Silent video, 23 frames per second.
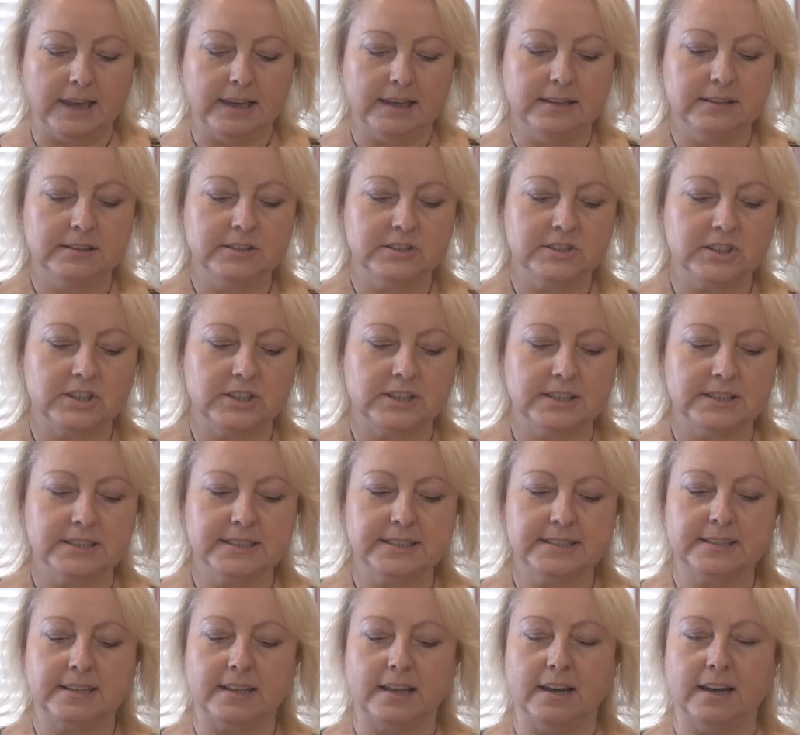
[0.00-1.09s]
and
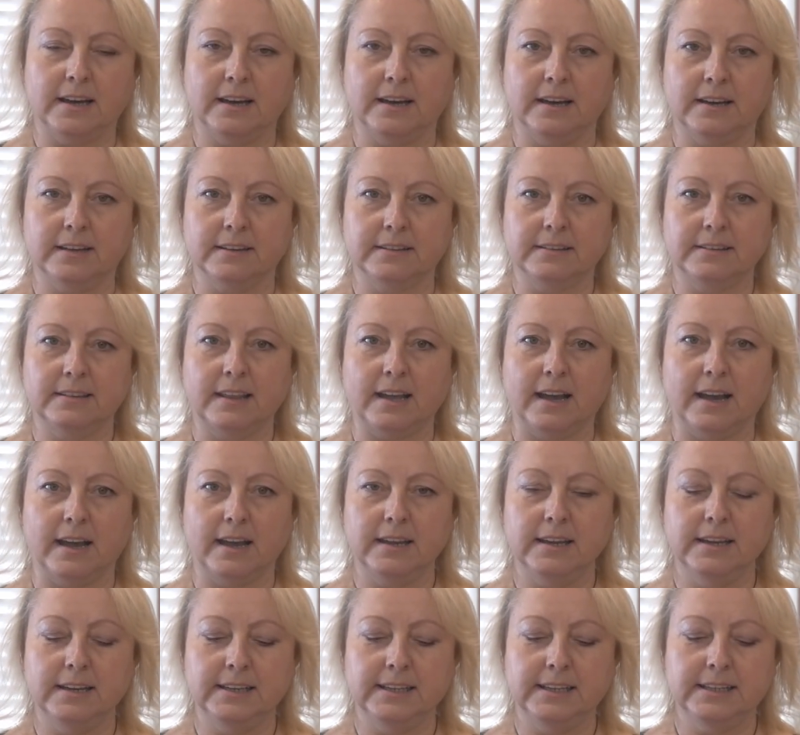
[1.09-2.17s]
just a
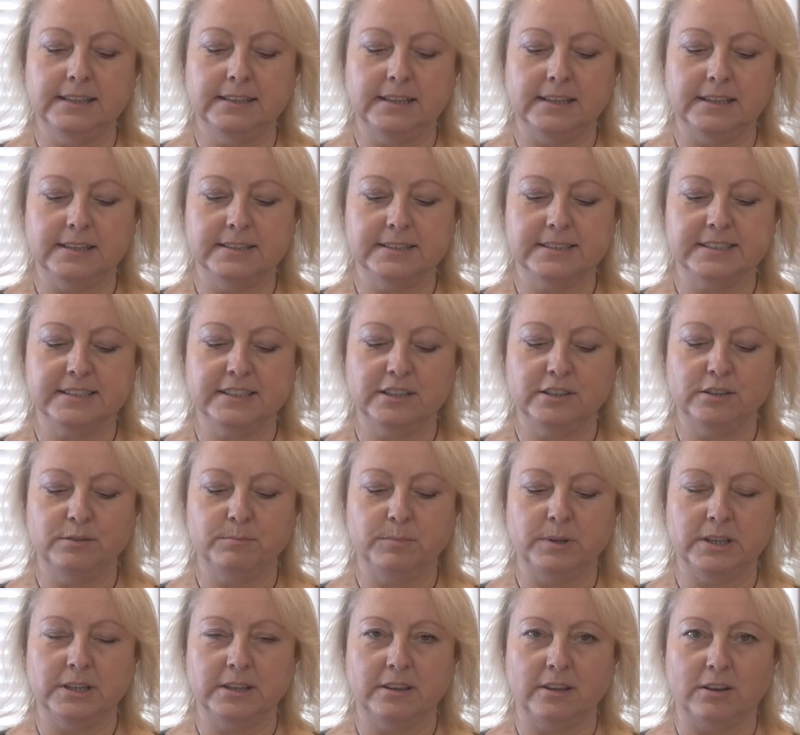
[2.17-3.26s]
tiny tinsy
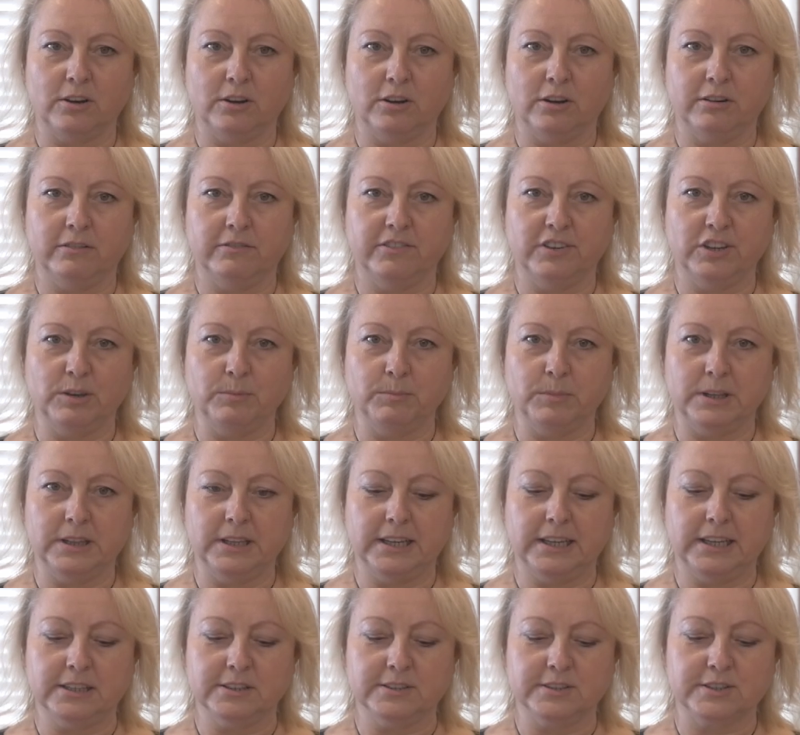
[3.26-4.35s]
bit of
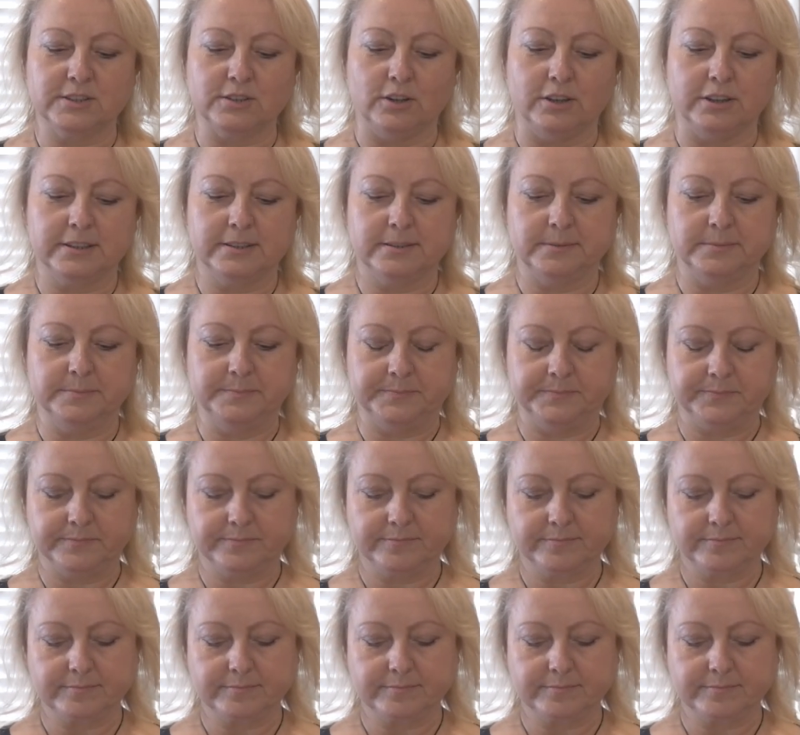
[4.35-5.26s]
Himalayan salt.